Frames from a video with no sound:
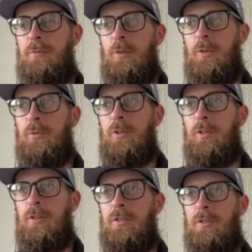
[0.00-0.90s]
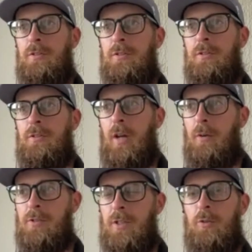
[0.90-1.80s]
which was when I
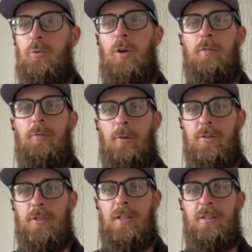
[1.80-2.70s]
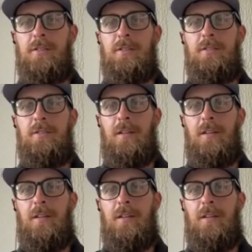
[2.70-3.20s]
was there 24 cents.